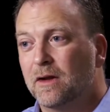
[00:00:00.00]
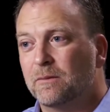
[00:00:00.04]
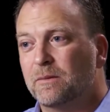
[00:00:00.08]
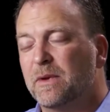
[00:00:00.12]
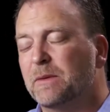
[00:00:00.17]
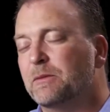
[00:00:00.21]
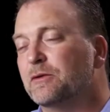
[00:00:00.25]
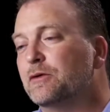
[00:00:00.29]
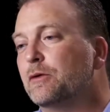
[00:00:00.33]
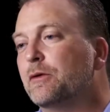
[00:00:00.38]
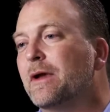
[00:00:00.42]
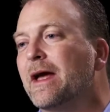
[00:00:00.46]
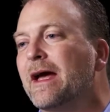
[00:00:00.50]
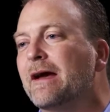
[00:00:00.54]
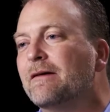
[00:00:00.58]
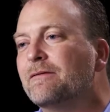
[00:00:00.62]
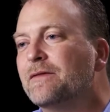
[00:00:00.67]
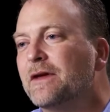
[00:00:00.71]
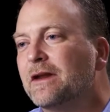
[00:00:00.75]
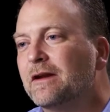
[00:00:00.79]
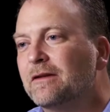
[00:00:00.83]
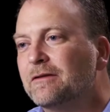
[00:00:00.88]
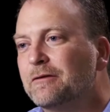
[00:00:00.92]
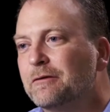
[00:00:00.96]
People don't have
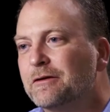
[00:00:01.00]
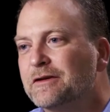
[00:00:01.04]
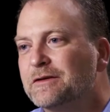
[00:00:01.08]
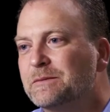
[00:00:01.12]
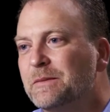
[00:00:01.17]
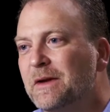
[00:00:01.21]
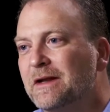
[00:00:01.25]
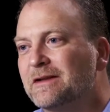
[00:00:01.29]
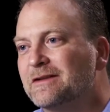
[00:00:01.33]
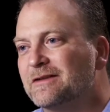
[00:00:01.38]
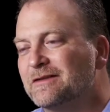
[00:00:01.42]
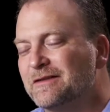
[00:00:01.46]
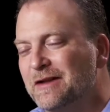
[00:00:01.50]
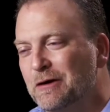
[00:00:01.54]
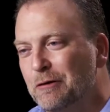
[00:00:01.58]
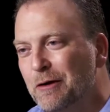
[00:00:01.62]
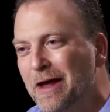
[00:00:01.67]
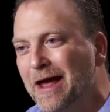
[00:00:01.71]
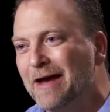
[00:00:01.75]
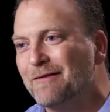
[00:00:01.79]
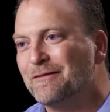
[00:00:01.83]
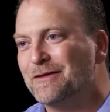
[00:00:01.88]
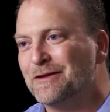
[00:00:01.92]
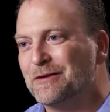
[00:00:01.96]
that in their expenses. They don't
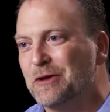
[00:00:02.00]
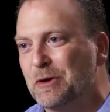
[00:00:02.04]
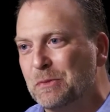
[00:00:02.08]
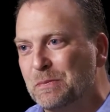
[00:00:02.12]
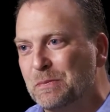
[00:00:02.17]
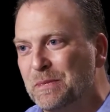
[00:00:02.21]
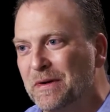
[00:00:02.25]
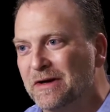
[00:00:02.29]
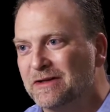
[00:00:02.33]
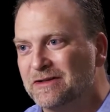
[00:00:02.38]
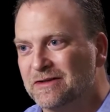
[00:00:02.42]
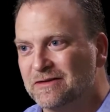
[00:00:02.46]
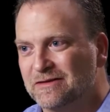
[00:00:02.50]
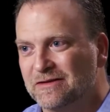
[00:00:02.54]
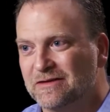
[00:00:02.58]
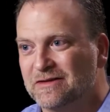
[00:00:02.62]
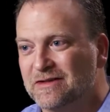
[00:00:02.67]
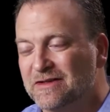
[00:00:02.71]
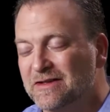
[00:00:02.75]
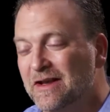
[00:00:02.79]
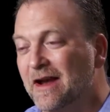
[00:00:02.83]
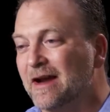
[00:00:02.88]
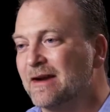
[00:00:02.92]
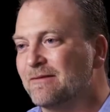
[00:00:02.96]
have it in their budget to
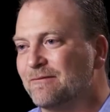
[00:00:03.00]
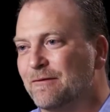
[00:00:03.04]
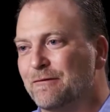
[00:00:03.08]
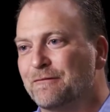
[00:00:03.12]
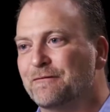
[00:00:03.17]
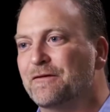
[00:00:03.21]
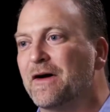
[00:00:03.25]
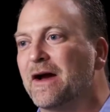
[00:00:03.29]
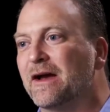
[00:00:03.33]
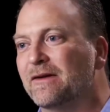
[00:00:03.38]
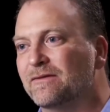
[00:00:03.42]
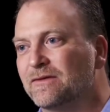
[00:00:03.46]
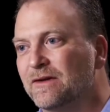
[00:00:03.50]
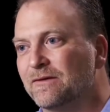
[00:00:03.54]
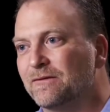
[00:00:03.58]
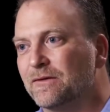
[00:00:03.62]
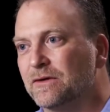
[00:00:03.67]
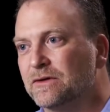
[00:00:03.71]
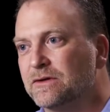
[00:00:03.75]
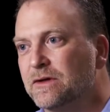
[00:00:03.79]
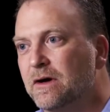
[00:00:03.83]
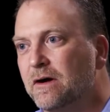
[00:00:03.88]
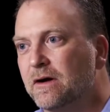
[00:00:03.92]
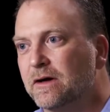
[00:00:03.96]
design for 5
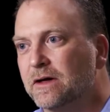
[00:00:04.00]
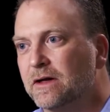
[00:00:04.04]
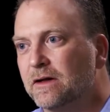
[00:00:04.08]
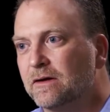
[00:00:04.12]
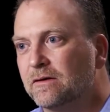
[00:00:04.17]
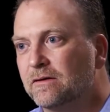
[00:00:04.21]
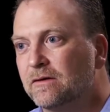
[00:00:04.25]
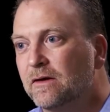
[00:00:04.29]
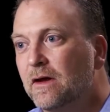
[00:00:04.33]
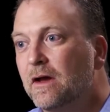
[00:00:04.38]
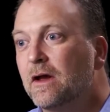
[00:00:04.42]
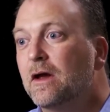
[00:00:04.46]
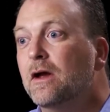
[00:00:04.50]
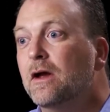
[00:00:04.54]
different targets.